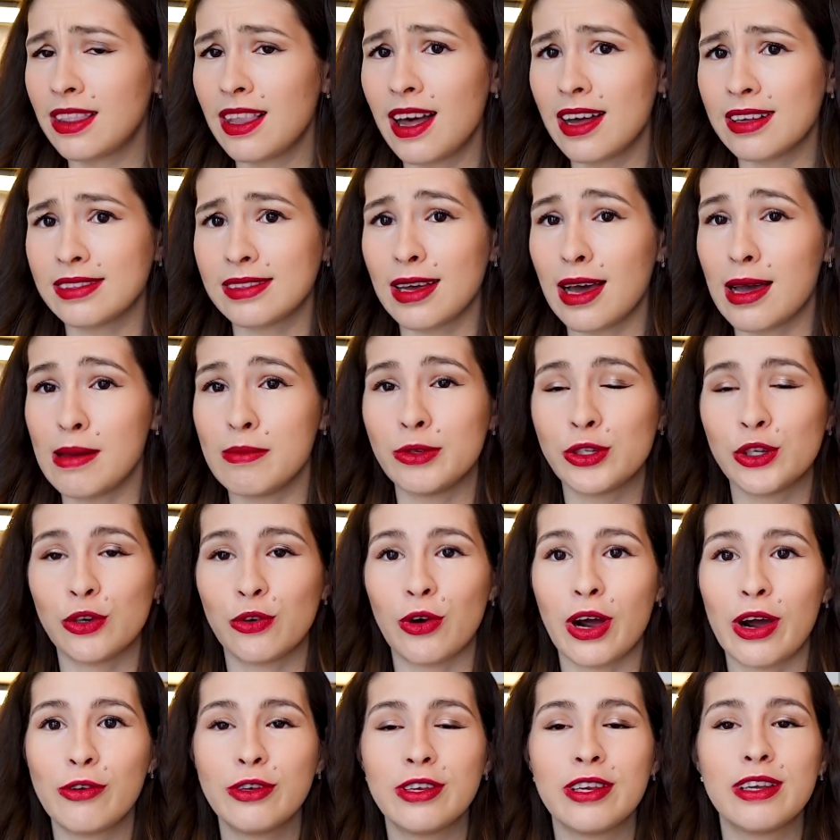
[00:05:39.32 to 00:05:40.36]
class I'm
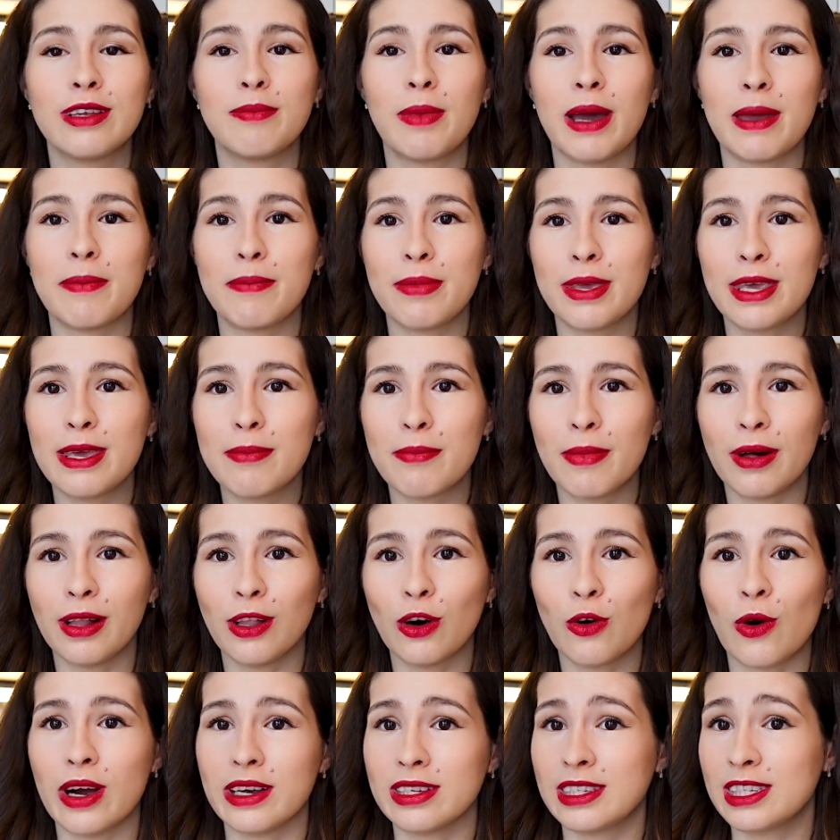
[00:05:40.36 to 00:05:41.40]
surrounded by people
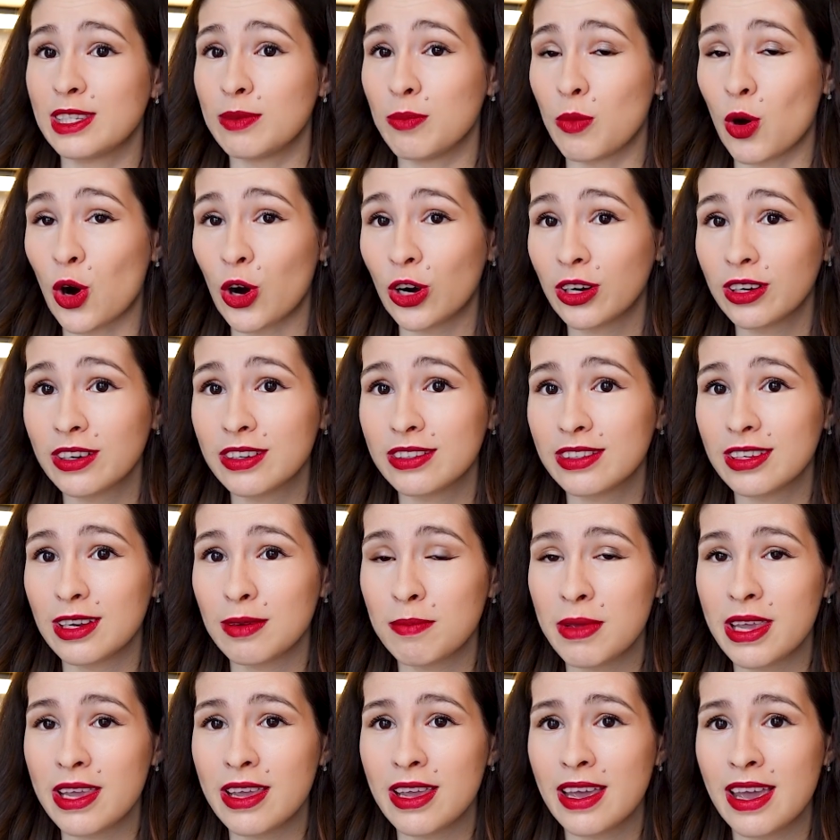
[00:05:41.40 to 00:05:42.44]
who are smarter
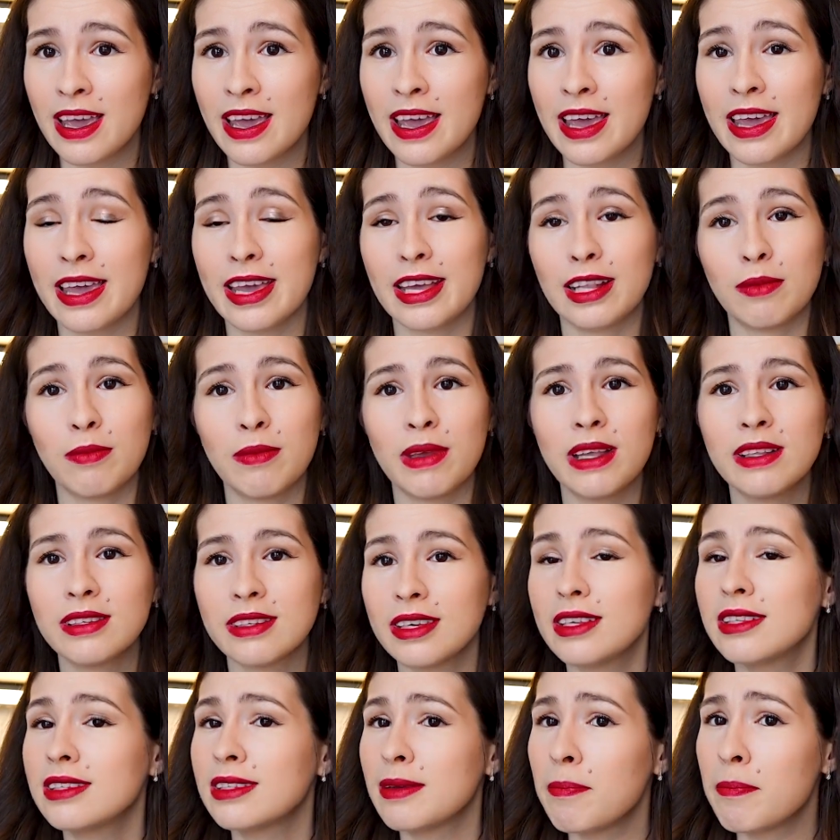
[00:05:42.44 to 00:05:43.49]
than me, it means
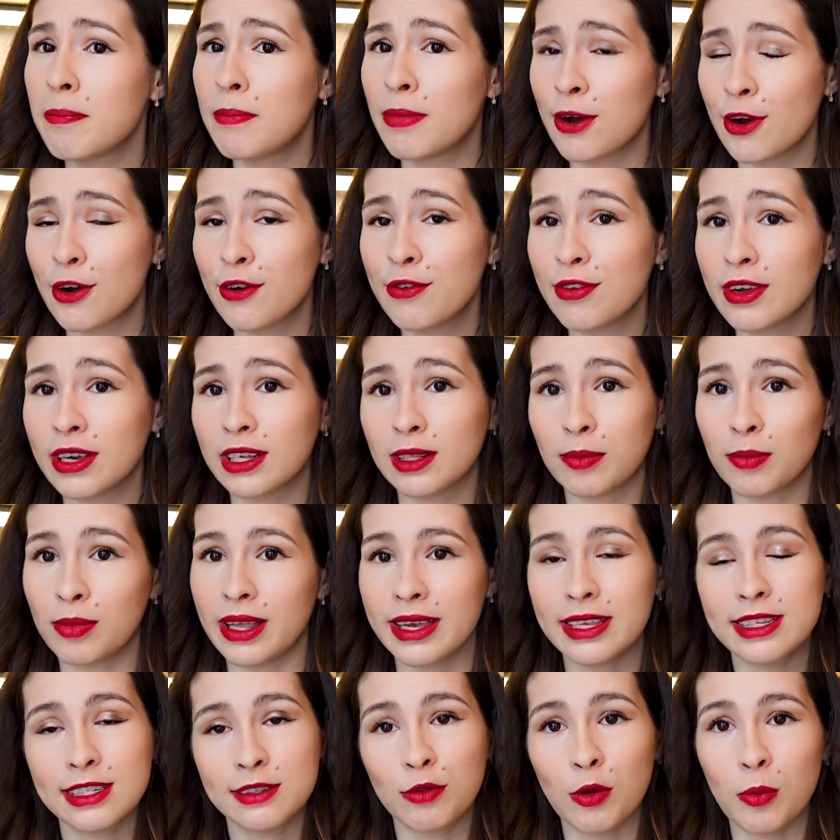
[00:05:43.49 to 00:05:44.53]
it's a perfect
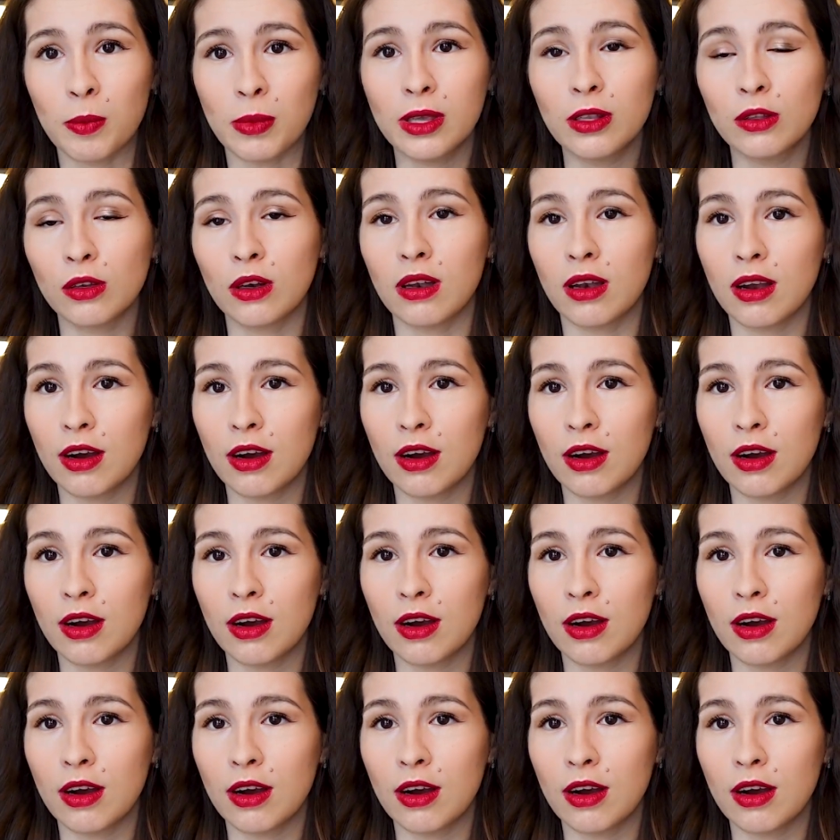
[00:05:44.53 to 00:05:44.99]
place for me to